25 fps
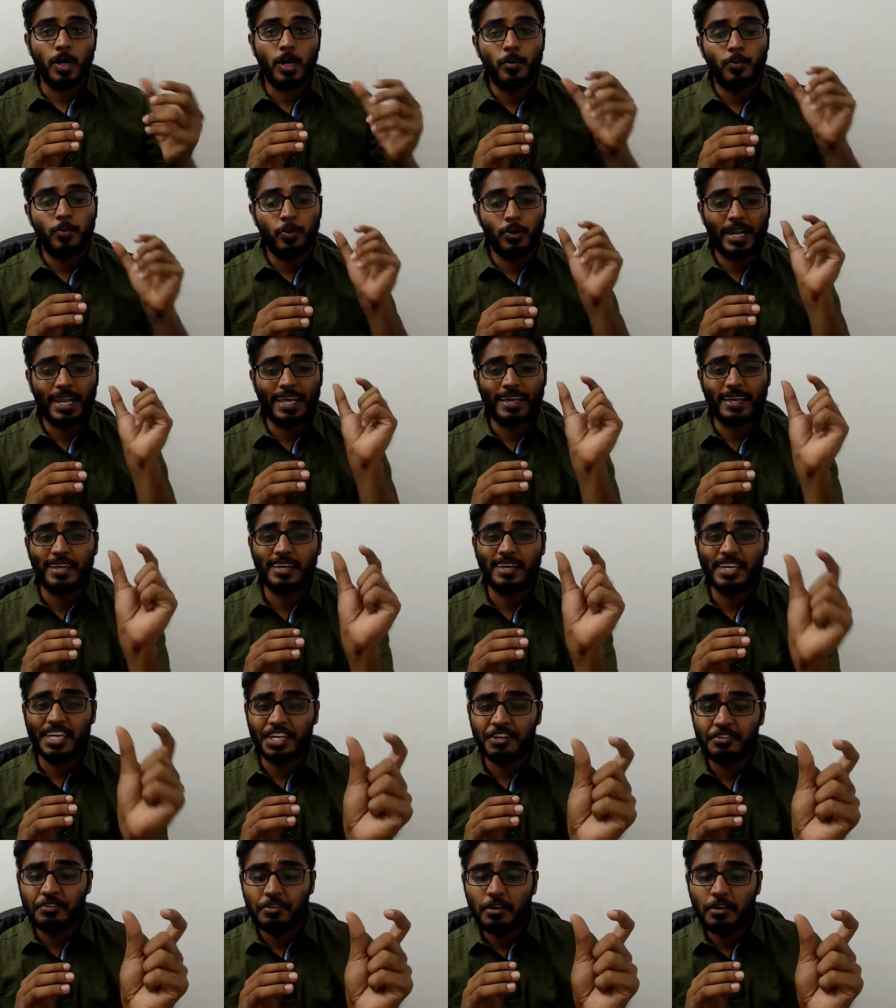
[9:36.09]
put like a
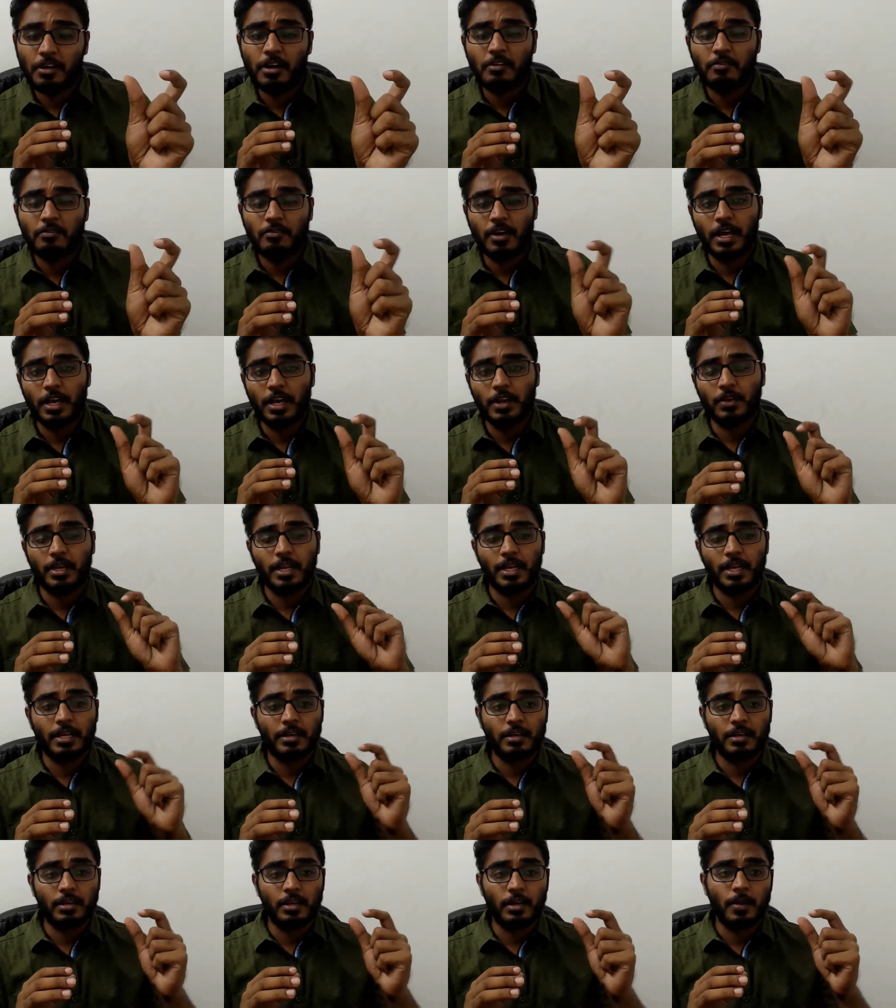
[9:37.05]
keyword where you
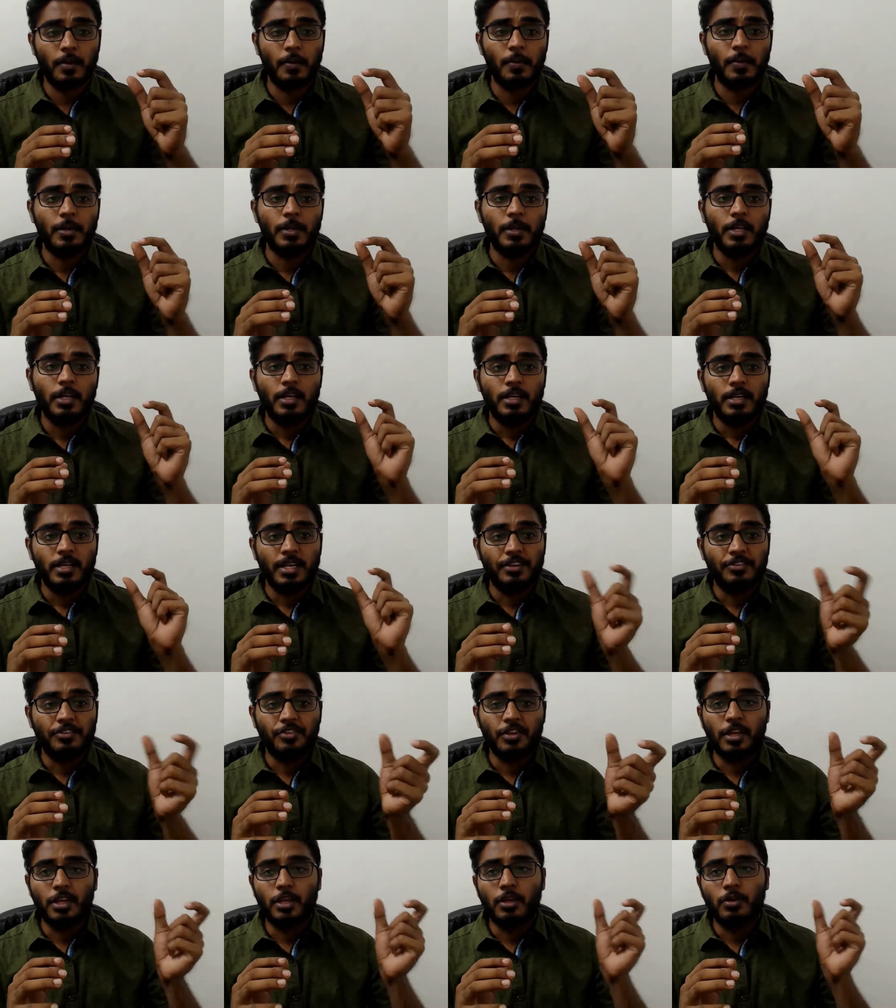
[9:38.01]
can let's
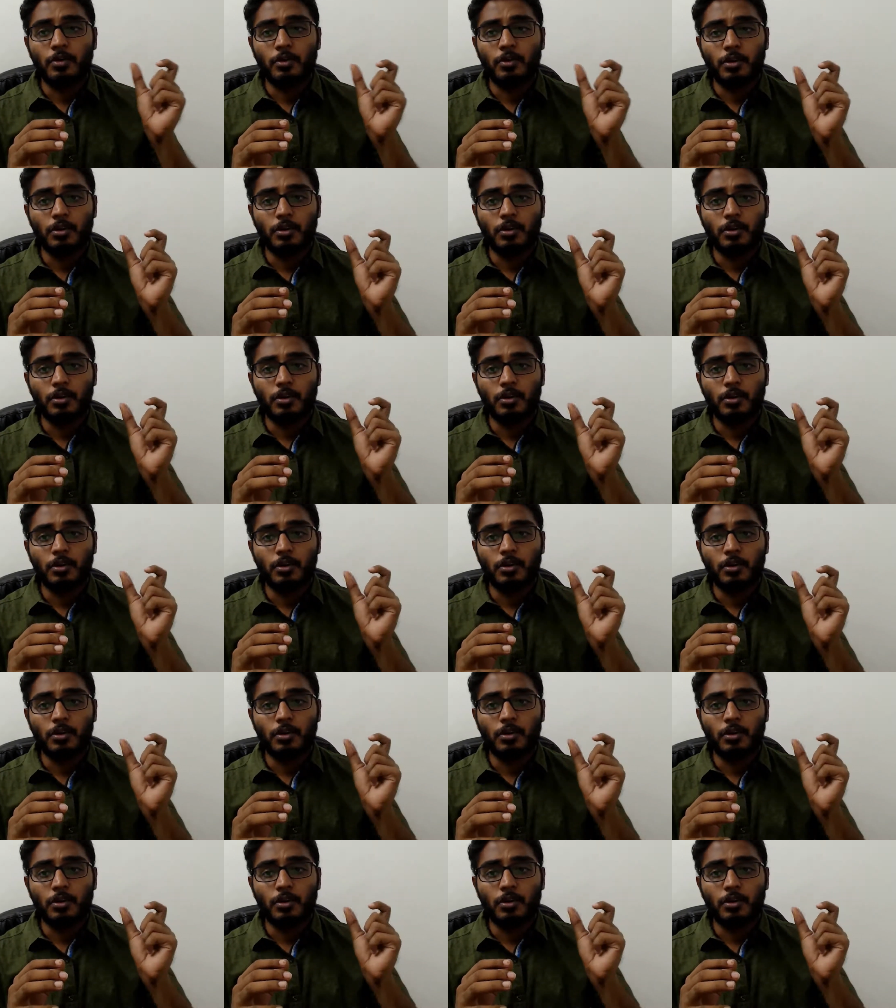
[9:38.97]
say